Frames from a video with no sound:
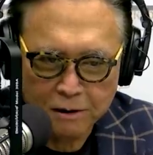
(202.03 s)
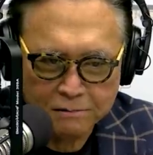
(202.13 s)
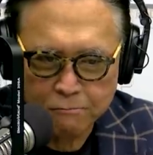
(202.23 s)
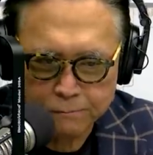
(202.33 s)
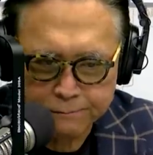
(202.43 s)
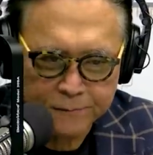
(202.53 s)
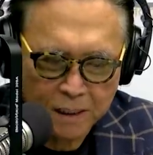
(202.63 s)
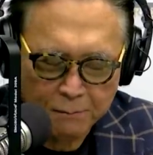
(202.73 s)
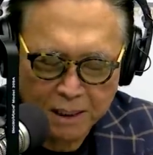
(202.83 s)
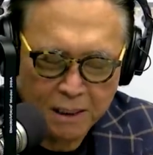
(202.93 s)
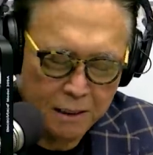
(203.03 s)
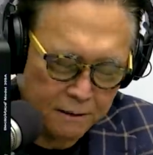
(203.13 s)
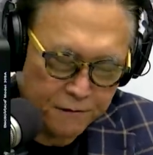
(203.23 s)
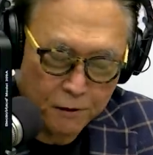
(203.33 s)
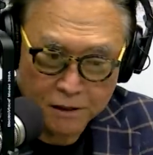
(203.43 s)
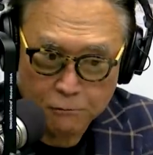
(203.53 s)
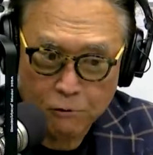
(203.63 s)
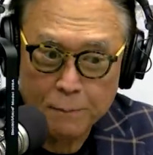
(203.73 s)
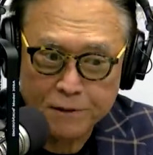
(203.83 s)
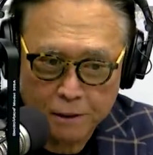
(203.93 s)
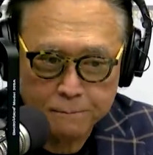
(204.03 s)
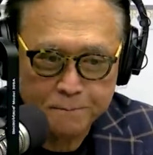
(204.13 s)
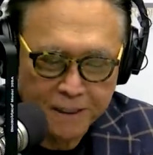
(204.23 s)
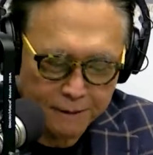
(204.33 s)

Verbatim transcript: and I mean, as far as crypto.